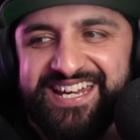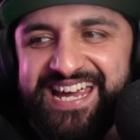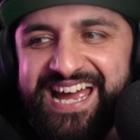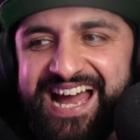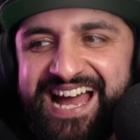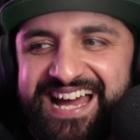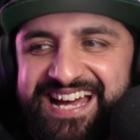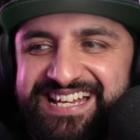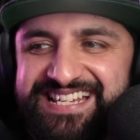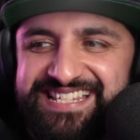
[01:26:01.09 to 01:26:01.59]

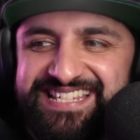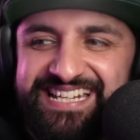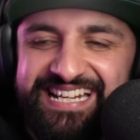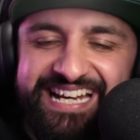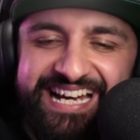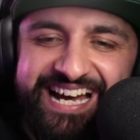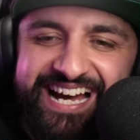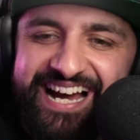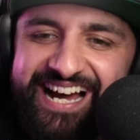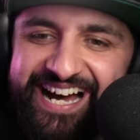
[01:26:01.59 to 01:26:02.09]
gas?
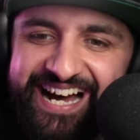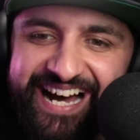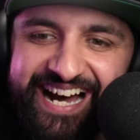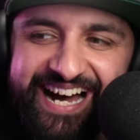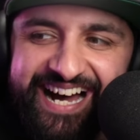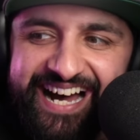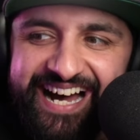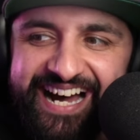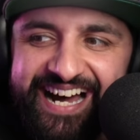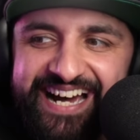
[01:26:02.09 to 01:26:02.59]

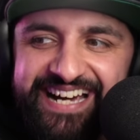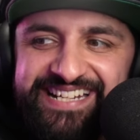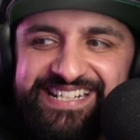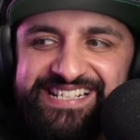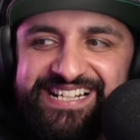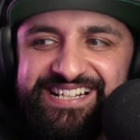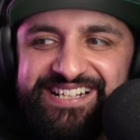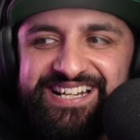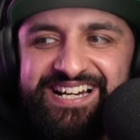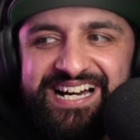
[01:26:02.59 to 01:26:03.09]
I
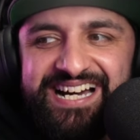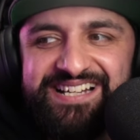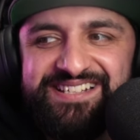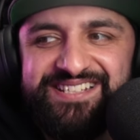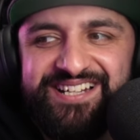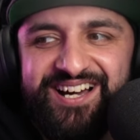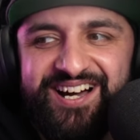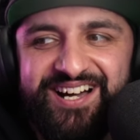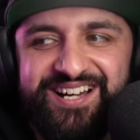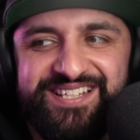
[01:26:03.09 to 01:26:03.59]
don't know how
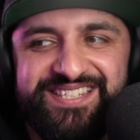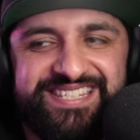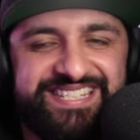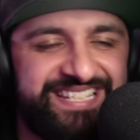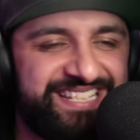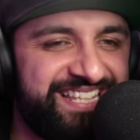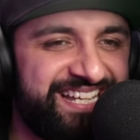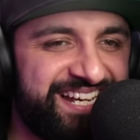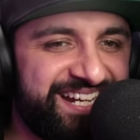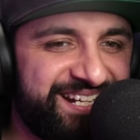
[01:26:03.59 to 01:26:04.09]
to
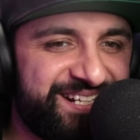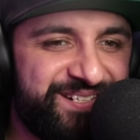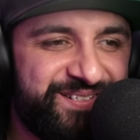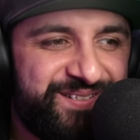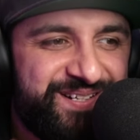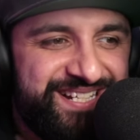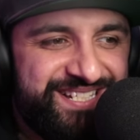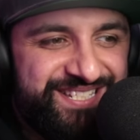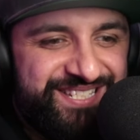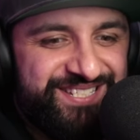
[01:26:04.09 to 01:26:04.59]
answer that
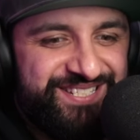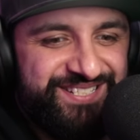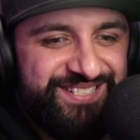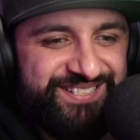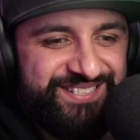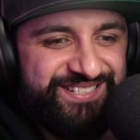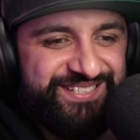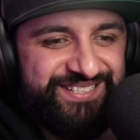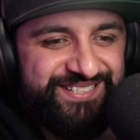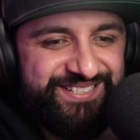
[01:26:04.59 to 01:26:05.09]

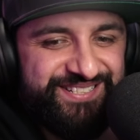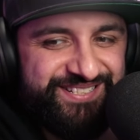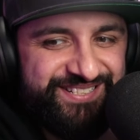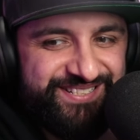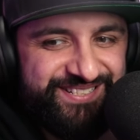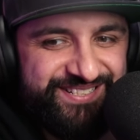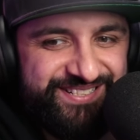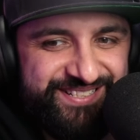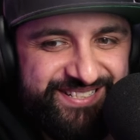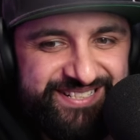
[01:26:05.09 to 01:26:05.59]

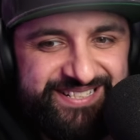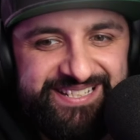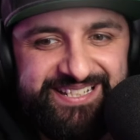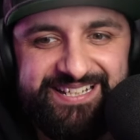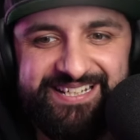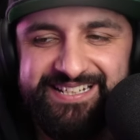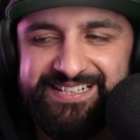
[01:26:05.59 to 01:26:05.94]
question.